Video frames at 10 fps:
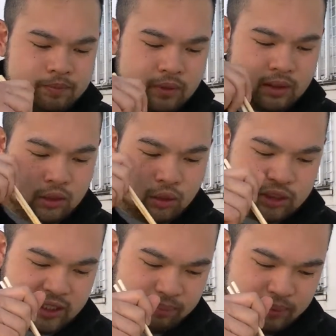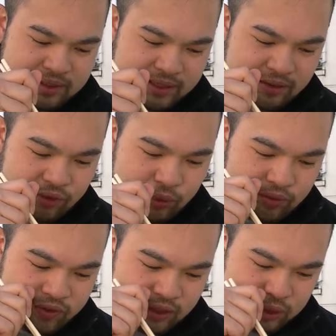the little chicken bits they give you
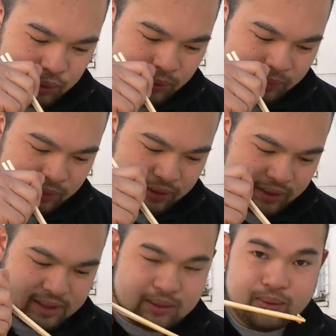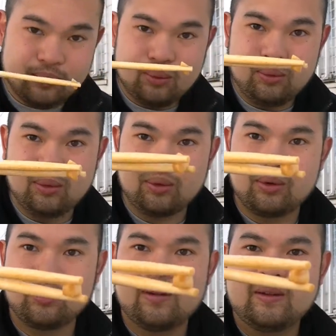with it as well, look at this.
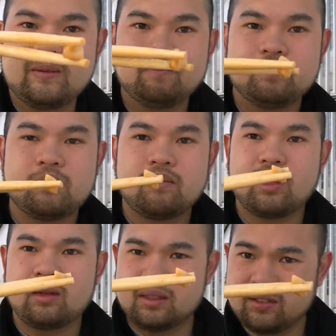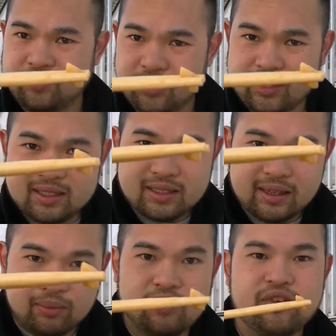Ooh, does it focus?
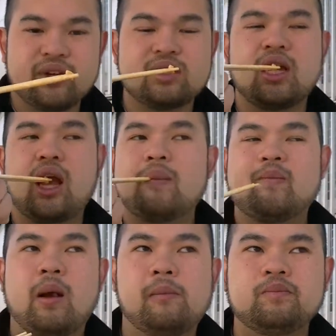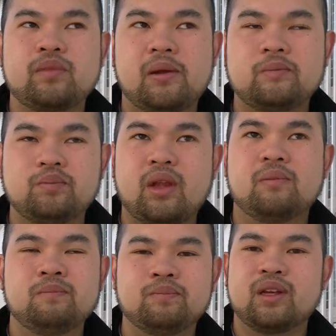It will focus.
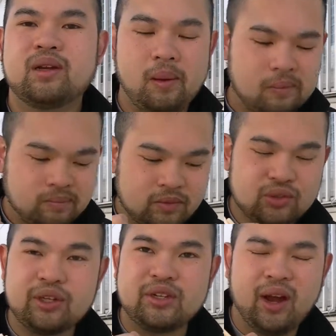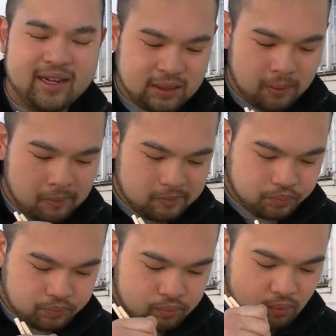Mmm, it's really nice.
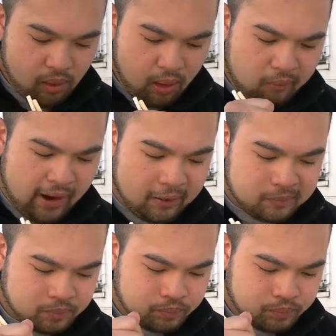Wow,